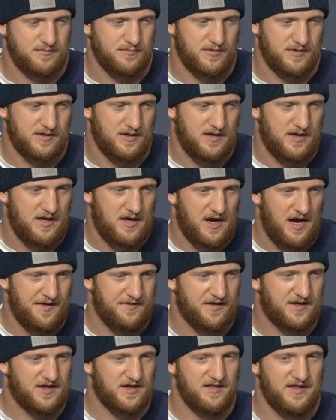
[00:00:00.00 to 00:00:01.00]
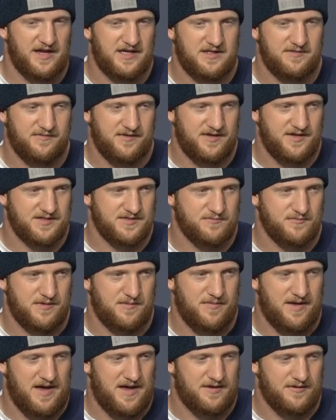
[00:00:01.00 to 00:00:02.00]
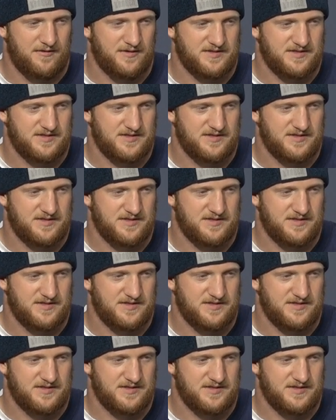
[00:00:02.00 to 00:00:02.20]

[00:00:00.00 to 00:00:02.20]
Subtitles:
But I think collectively it doesn't really matter.